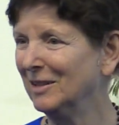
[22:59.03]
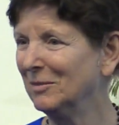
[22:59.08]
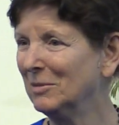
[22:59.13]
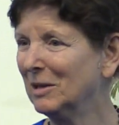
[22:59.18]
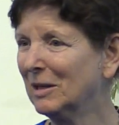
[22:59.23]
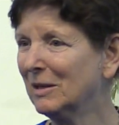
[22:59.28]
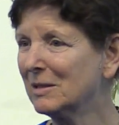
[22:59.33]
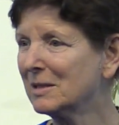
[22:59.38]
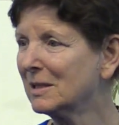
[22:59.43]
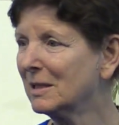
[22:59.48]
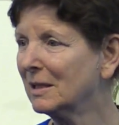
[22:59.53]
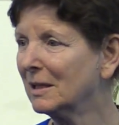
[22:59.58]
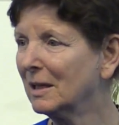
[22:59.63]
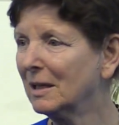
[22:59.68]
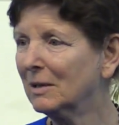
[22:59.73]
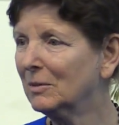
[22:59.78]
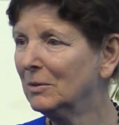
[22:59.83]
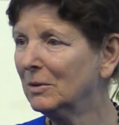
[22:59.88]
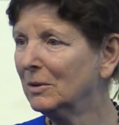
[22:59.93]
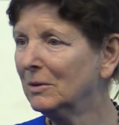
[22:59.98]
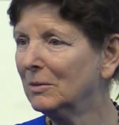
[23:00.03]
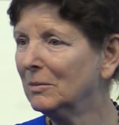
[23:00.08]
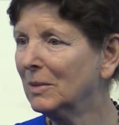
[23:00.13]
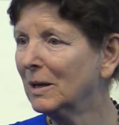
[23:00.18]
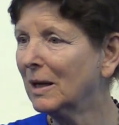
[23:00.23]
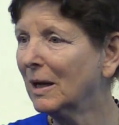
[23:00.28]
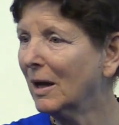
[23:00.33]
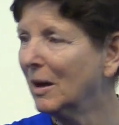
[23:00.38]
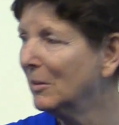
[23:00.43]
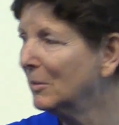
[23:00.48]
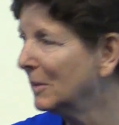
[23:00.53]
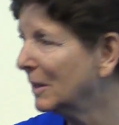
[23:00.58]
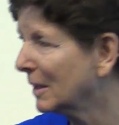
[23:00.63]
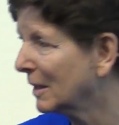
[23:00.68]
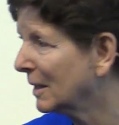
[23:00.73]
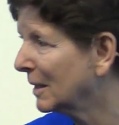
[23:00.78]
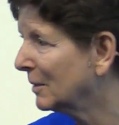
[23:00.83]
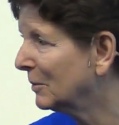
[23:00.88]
Because it wouldn't be coming.